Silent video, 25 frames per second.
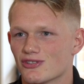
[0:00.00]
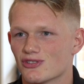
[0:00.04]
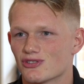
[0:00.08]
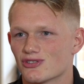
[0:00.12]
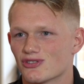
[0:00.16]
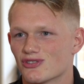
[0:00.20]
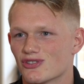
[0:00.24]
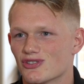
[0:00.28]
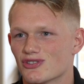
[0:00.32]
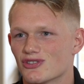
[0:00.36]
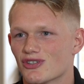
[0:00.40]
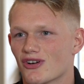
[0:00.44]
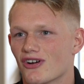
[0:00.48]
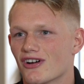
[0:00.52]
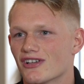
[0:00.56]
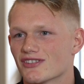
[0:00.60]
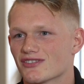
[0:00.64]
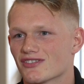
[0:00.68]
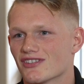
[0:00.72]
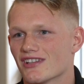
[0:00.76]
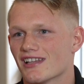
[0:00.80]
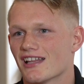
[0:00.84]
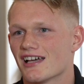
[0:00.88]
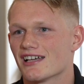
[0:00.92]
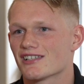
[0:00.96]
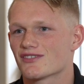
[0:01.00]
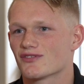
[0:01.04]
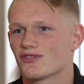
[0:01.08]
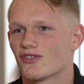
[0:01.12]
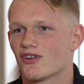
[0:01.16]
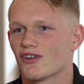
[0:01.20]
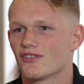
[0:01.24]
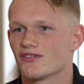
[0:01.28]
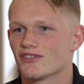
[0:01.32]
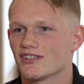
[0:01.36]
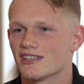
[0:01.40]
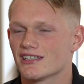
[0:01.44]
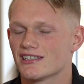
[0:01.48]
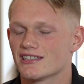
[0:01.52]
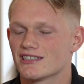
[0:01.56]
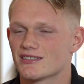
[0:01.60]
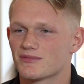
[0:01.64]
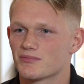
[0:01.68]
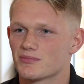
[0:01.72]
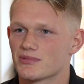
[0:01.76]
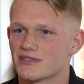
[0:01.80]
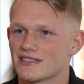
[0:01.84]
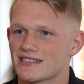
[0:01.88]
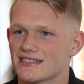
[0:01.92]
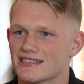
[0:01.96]
used to the Giants for the last five years,
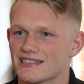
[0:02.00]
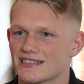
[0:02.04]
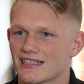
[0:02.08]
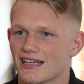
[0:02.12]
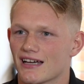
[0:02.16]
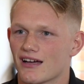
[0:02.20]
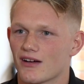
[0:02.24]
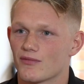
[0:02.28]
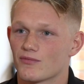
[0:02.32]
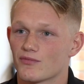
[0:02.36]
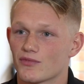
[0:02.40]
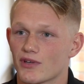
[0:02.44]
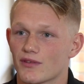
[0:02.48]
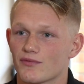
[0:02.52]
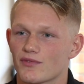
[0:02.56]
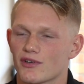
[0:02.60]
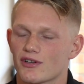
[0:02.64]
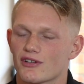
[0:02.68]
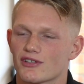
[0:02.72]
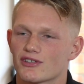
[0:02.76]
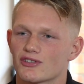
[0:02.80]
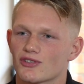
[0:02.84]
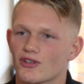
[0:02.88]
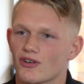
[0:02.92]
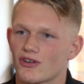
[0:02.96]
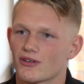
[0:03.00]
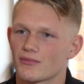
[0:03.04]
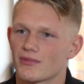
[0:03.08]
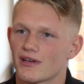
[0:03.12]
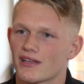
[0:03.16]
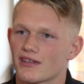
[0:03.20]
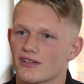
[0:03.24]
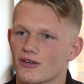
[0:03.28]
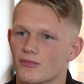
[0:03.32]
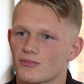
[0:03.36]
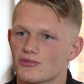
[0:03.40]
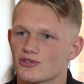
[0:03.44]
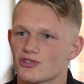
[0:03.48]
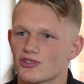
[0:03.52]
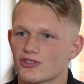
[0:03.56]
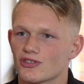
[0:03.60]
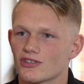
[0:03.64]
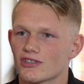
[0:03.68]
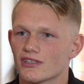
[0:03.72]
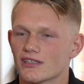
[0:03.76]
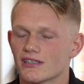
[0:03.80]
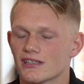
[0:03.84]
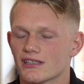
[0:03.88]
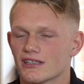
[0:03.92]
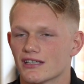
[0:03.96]
but um, I'm very excited about the
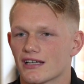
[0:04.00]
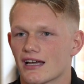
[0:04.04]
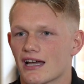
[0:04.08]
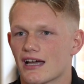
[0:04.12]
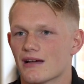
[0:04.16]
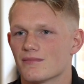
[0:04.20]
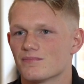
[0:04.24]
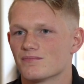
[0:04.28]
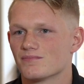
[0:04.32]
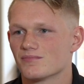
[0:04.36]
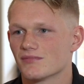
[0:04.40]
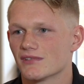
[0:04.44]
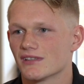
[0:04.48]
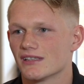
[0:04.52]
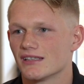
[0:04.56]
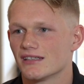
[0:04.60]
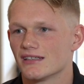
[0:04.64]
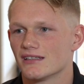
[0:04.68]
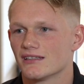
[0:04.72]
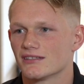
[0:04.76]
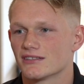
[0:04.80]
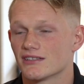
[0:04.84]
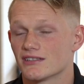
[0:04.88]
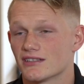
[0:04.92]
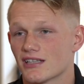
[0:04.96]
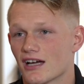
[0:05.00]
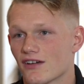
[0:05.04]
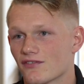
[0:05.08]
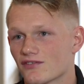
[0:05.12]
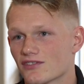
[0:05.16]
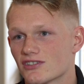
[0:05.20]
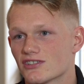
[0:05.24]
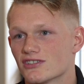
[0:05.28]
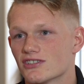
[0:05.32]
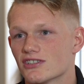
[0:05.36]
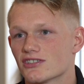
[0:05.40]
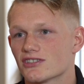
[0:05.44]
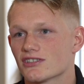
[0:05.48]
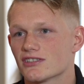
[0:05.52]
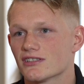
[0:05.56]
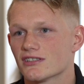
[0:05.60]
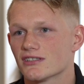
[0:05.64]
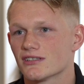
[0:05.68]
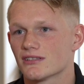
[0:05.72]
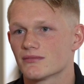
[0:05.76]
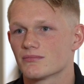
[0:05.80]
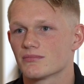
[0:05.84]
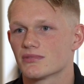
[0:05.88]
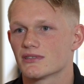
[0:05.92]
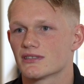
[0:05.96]
opportunity. Um, it's a tough
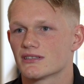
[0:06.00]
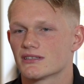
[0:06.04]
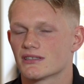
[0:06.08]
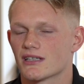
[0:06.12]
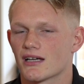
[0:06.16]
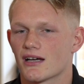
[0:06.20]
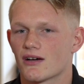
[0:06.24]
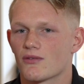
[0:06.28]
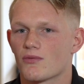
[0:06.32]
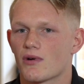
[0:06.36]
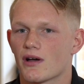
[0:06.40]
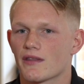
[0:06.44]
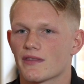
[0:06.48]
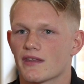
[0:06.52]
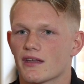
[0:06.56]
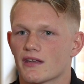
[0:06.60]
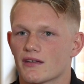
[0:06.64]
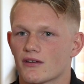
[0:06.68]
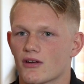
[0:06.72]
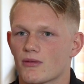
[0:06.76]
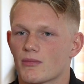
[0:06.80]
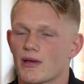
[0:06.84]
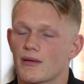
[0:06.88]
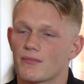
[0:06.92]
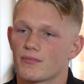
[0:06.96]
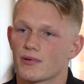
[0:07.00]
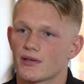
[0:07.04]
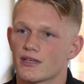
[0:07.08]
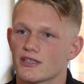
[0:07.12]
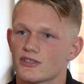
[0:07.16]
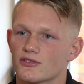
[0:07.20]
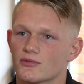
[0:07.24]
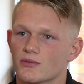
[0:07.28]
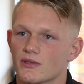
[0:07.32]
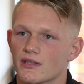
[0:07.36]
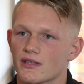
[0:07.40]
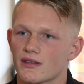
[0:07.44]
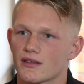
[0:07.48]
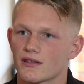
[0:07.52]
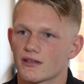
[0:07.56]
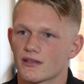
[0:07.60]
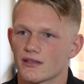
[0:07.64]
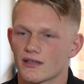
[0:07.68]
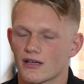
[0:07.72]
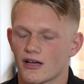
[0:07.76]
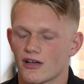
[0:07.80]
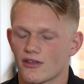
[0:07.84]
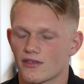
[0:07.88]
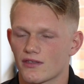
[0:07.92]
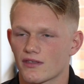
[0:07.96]
decision, but uh, one that I'm at peace with.
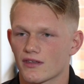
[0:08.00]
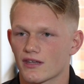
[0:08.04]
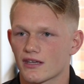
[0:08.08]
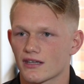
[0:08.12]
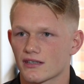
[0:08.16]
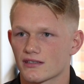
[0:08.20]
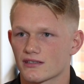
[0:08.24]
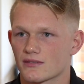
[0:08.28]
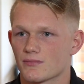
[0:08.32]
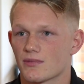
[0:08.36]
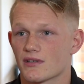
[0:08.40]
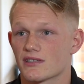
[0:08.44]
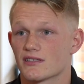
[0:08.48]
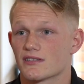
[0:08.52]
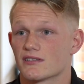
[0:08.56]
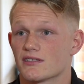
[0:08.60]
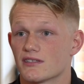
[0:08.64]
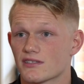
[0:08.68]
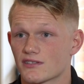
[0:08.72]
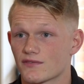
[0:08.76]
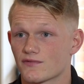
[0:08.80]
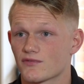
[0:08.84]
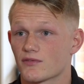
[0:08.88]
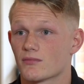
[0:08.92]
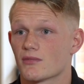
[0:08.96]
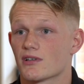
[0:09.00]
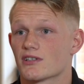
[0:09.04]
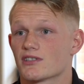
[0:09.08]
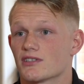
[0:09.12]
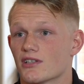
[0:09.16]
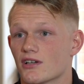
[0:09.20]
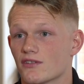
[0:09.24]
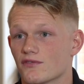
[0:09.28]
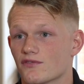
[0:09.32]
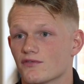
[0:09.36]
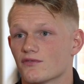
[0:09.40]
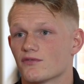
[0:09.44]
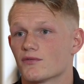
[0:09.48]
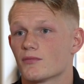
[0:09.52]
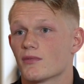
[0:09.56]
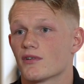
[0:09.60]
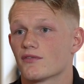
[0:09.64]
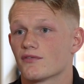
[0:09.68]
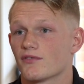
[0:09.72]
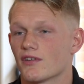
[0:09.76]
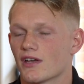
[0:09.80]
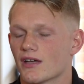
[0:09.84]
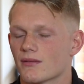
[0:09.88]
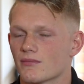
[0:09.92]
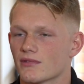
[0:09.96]
I think it's the best decision for myself and for my
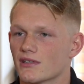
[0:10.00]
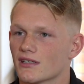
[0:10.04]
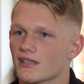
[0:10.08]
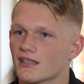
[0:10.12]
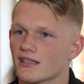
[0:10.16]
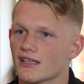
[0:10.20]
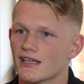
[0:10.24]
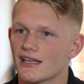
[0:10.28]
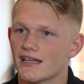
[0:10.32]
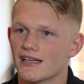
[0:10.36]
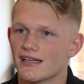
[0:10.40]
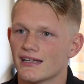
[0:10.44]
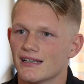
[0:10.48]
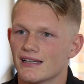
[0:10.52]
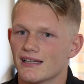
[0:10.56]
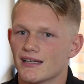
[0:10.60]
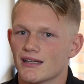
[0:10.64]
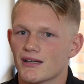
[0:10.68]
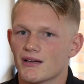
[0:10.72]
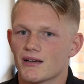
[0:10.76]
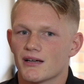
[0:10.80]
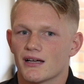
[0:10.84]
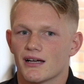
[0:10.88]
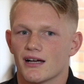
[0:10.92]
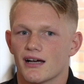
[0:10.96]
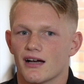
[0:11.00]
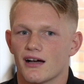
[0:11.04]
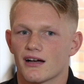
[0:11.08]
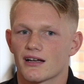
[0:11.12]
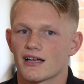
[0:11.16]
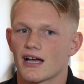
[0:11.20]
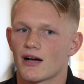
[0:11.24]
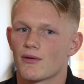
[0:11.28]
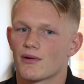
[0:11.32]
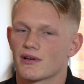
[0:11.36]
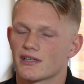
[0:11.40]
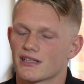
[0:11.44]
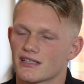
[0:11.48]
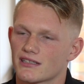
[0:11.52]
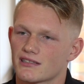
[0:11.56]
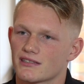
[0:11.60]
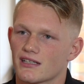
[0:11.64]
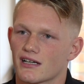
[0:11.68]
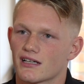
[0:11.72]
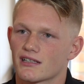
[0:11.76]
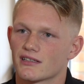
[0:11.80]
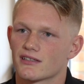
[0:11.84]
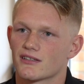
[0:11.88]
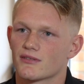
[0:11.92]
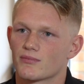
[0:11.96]
family, and uh, I can't wait to get
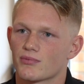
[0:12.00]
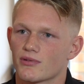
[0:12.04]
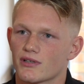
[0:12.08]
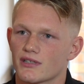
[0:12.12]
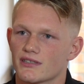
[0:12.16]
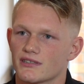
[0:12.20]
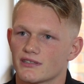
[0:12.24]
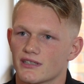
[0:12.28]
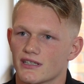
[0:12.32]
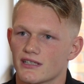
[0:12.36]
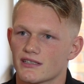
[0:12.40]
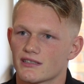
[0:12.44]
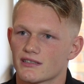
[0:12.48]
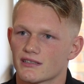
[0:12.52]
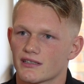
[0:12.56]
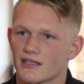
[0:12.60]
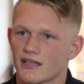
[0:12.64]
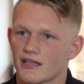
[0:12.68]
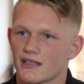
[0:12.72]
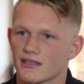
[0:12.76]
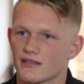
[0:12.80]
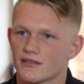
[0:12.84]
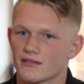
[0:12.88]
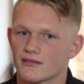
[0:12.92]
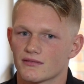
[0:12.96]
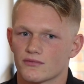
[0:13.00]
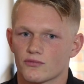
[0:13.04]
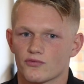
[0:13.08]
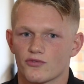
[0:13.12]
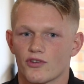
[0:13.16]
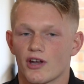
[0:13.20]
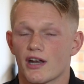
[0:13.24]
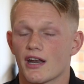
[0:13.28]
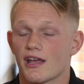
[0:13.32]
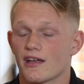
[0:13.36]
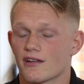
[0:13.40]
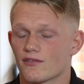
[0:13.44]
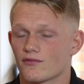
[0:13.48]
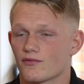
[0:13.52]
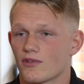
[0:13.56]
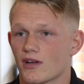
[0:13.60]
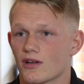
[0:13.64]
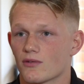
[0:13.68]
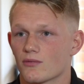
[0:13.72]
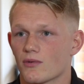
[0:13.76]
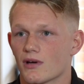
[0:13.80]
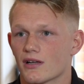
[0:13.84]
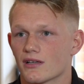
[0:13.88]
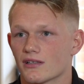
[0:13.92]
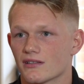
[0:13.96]
stuck into the pre-season and run out in
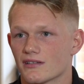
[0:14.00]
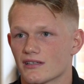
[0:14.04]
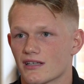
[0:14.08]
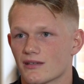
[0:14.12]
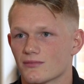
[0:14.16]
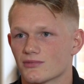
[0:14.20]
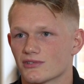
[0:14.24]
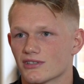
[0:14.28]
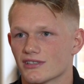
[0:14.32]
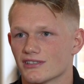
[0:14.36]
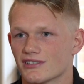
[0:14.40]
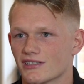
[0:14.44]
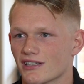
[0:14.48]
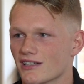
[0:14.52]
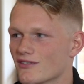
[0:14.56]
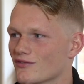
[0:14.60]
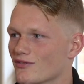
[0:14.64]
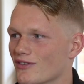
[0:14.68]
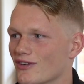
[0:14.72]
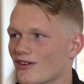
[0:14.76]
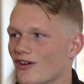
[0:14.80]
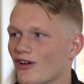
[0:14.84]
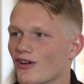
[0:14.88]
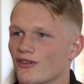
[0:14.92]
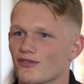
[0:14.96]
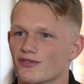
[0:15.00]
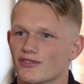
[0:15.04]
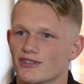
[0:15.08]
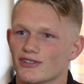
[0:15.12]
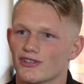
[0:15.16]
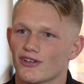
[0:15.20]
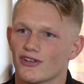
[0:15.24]
round one, the MCG, in front of hopefully